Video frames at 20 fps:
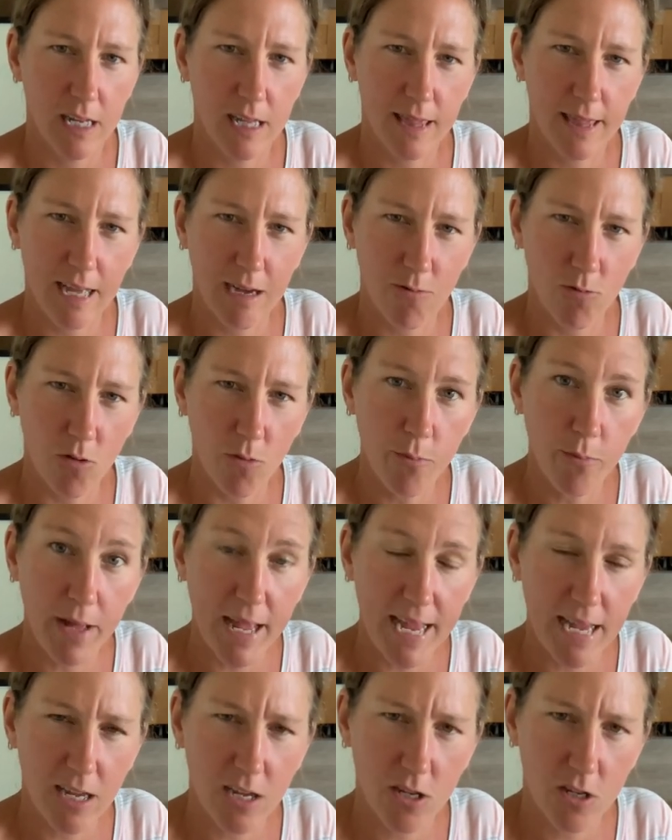that will
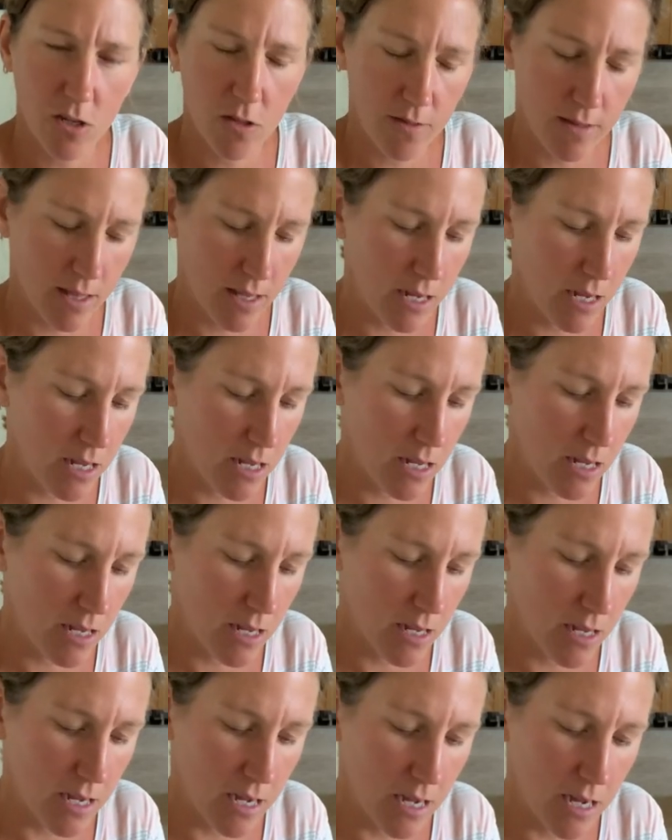make the
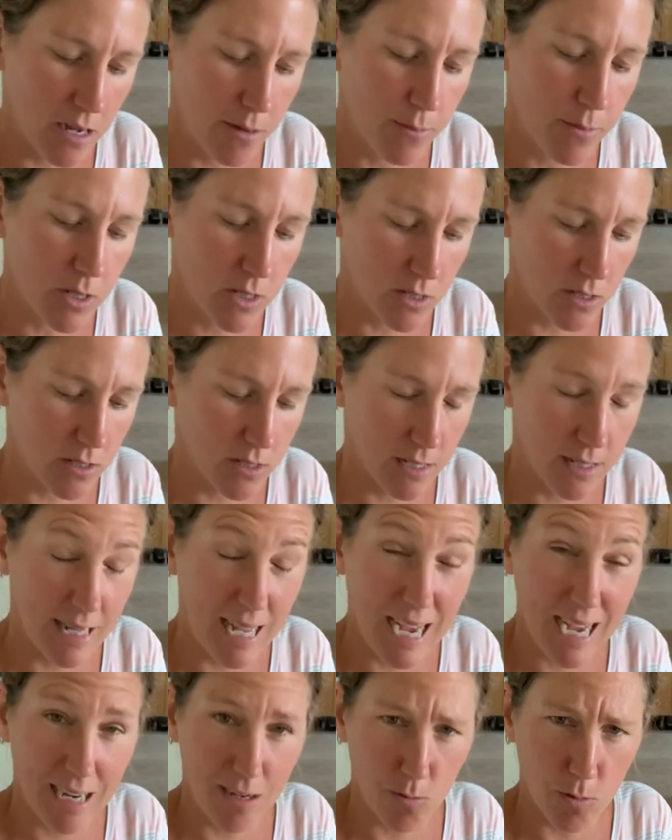muscles in the
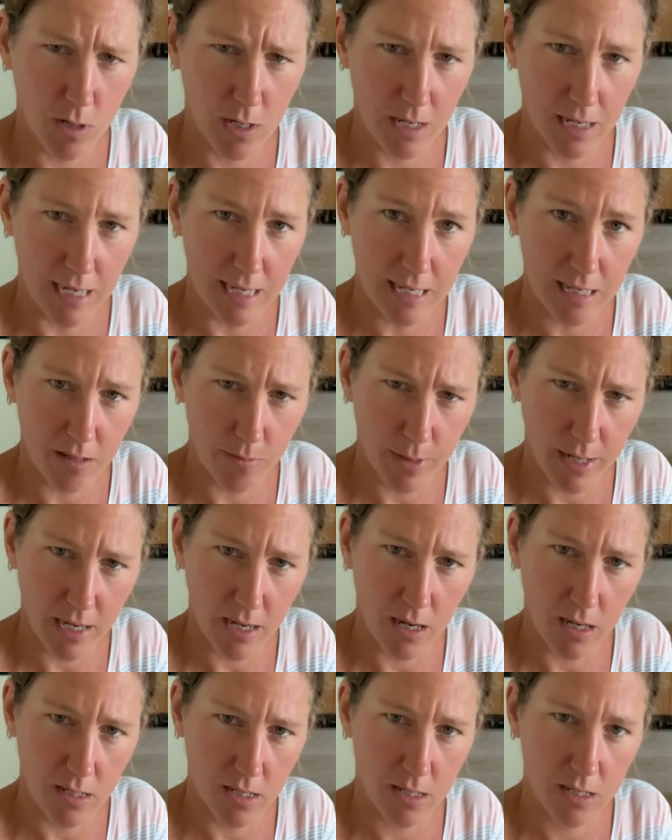hand work a little bit
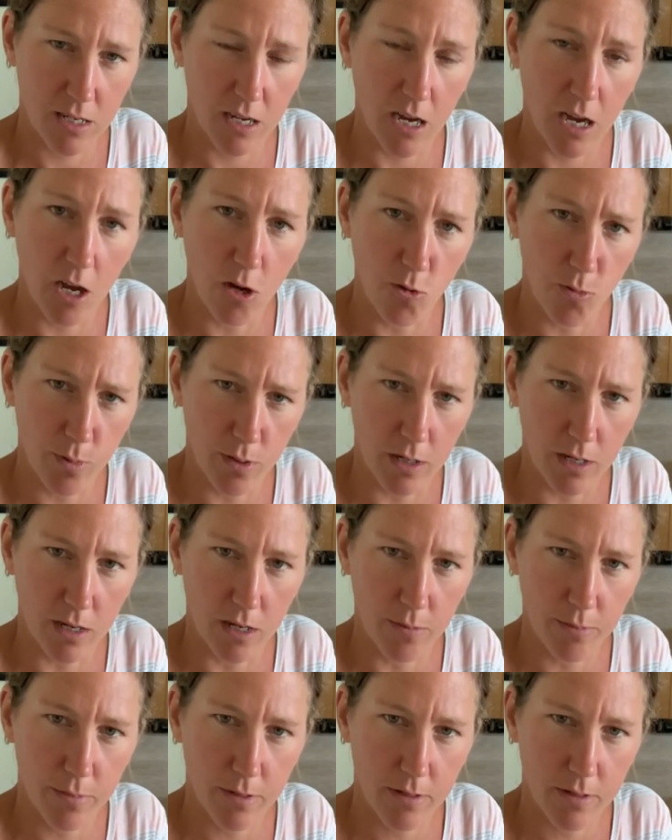harder to open
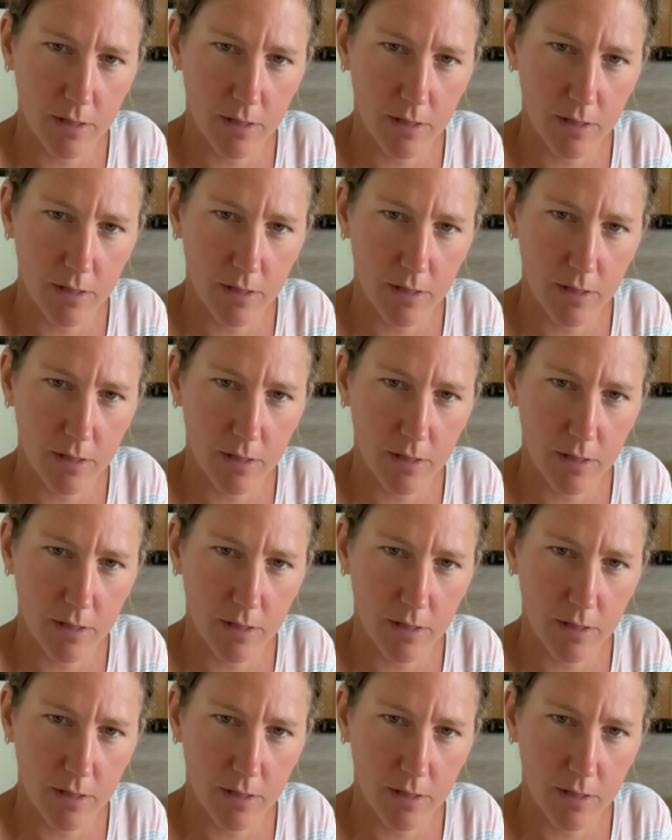up.